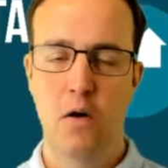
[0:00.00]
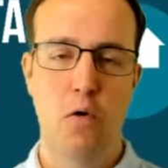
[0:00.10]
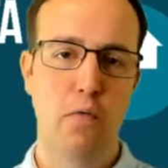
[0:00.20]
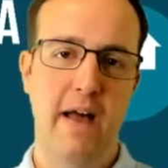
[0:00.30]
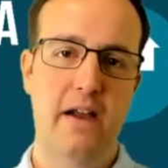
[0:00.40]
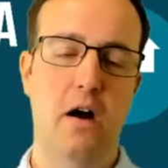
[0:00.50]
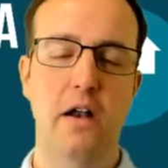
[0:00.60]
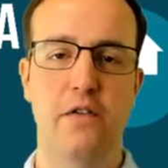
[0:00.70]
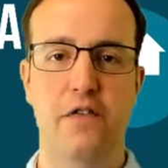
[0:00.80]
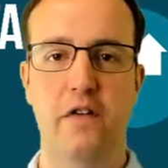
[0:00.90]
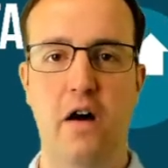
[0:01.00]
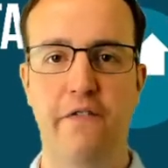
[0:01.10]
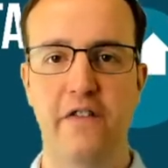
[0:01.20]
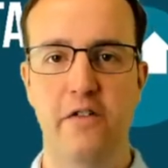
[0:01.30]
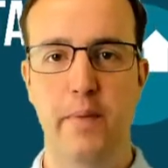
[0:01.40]
All that kind of
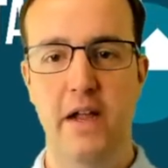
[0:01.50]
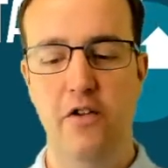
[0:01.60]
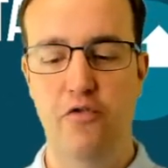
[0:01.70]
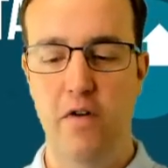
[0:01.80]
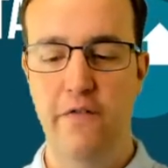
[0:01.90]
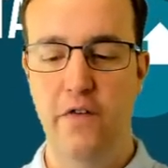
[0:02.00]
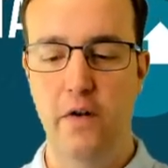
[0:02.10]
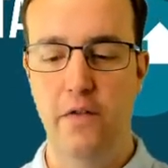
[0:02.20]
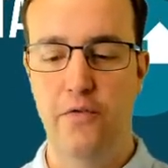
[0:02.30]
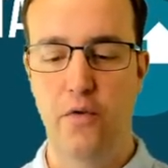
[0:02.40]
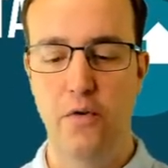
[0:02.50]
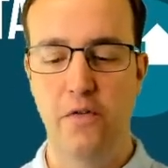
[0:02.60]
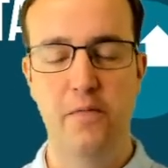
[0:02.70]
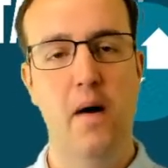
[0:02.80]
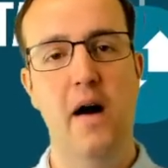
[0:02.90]
stuff is being driven through
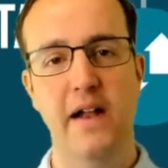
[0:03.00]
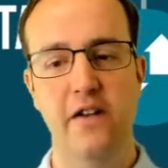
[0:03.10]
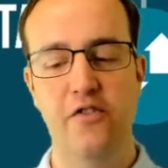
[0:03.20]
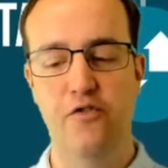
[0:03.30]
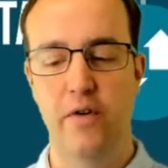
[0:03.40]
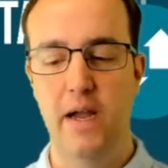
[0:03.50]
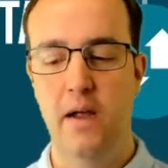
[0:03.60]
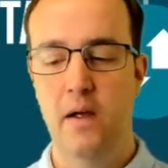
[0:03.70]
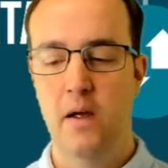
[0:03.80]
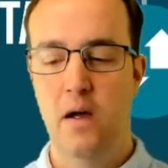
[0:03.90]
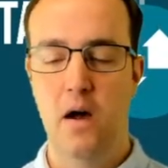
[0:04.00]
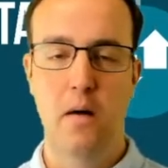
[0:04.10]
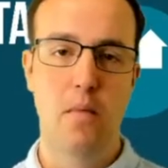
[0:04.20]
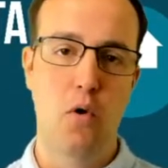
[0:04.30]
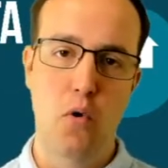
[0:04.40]
smart industry,
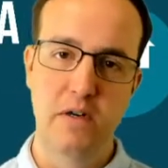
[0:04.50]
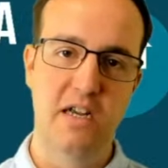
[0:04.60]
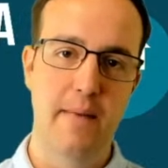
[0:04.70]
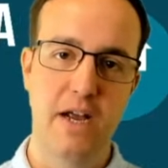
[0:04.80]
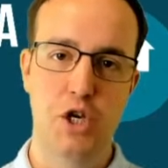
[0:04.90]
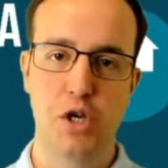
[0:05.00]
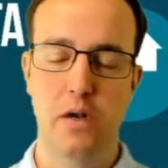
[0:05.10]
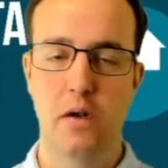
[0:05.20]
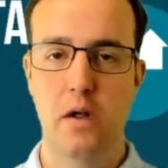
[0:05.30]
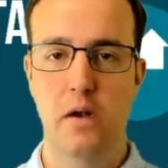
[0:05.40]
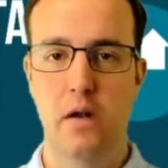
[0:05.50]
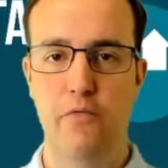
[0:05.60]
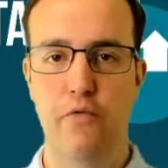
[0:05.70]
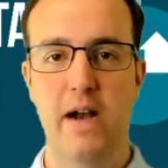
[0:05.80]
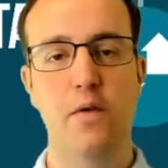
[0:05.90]
automation,
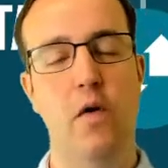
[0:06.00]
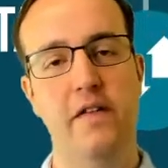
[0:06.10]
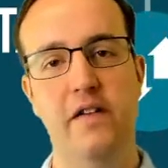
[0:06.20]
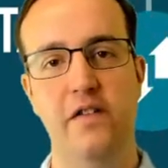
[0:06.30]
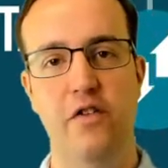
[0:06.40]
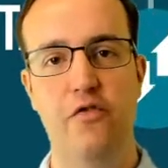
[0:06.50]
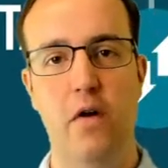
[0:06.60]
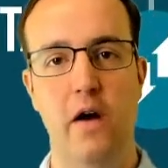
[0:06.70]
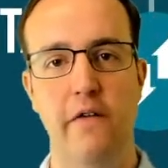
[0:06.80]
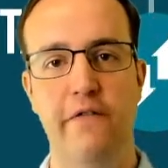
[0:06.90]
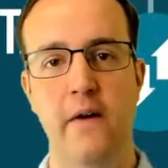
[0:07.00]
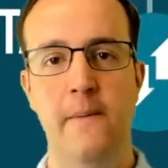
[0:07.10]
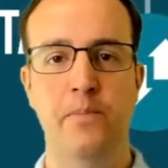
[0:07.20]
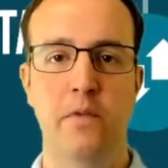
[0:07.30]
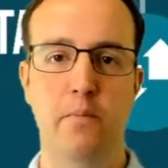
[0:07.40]
and really wanting to drive
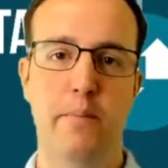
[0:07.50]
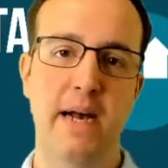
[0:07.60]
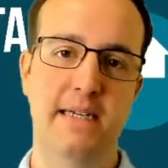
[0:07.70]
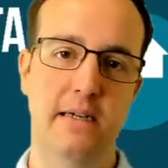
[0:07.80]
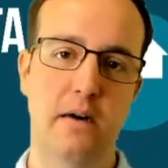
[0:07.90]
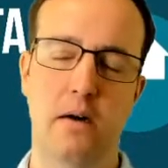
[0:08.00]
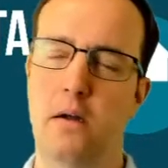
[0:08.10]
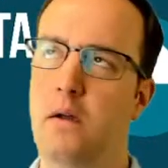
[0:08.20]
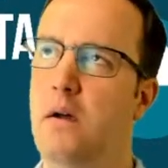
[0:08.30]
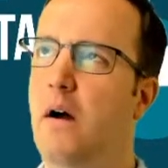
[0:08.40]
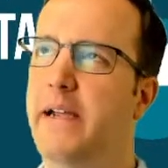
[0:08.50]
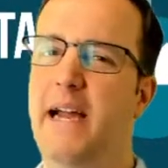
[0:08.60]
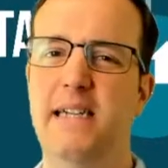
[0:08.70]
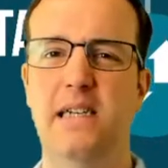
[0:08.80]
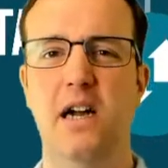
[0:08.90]
better, I
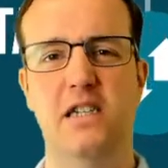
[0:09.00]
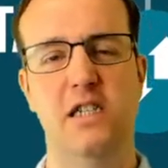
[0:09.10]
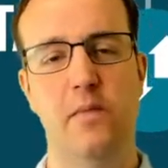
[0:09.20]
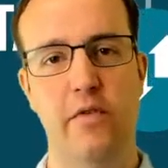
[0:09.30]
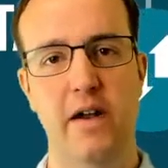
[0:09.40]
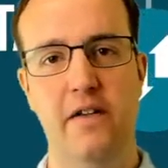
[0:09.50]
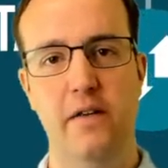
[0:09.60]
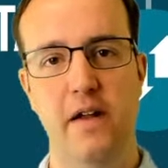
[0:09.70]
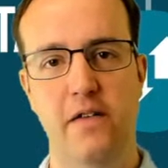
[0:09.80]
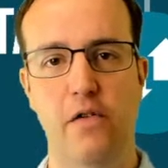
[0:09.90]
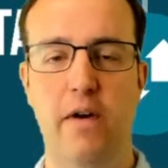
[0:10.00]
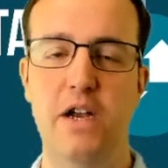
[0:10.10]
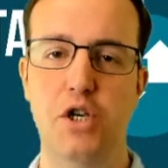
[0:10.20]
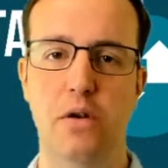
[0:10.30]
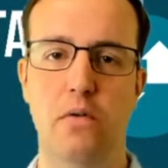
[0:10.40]
guess, customer
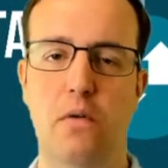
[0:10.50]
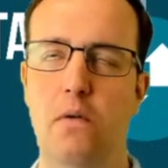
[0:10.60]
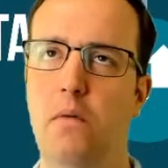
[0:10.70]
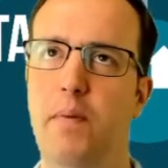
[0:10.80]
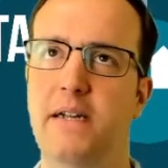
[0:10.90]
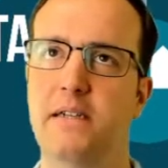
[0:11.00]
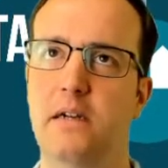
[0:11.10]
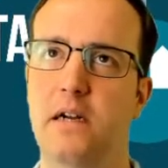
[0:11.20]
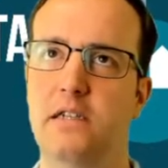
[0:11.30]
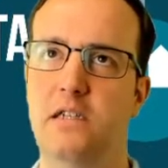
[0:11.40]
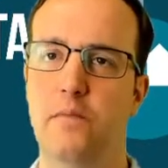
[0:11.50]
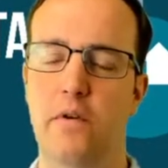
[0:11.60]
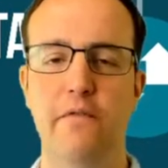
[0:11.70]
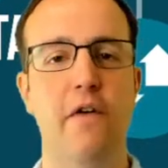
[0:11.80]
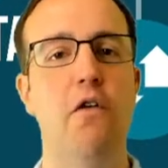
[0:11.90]
integration or better
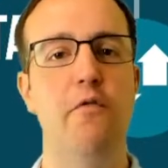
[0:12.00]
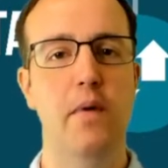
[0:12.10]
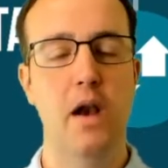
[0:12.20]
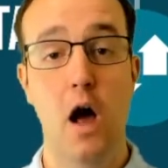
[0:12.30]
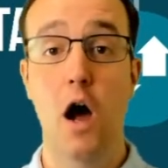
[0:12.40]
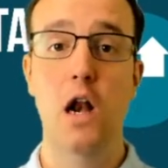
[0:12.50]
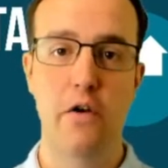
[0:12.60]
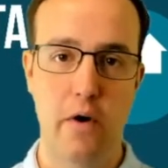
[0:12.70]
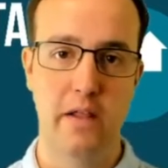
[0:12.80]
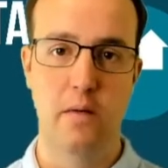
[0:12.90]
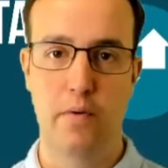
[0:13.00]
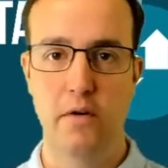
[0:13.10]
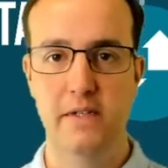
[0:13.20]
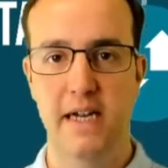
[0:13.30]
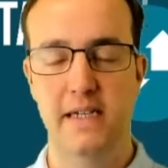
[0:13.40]
customer involvement earlier on in the
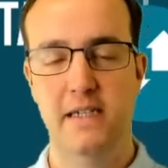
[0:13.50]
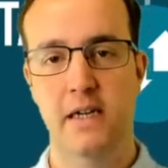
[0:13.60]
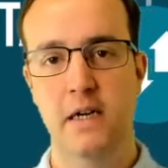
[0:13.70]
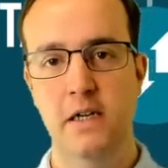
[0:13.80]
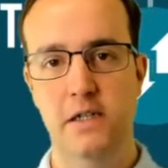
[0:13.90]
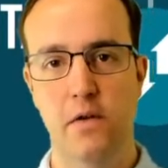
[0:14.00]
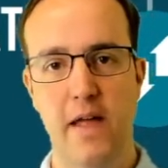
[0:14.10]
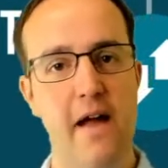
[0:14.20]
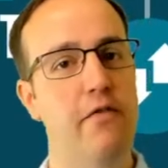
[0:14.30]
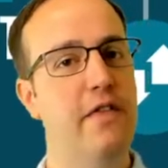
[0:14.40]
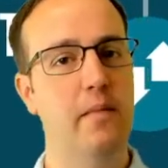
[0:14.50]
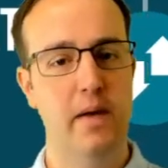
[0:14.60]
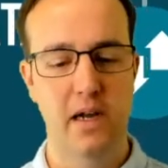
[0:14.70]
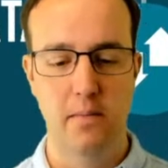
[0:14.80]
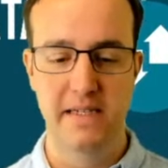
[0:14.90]
process, so that everything
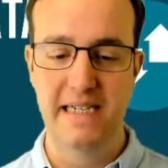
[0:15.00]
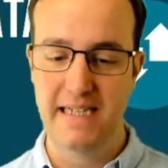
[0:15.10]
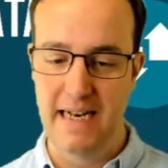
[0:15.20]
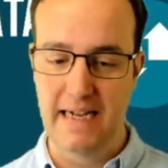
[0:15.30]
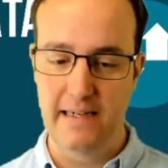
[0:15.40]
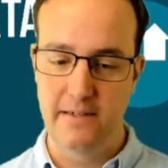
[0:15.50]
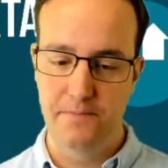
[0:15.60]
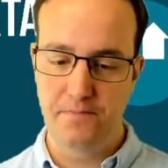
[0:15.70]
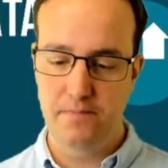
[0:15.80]
becomes interlinked.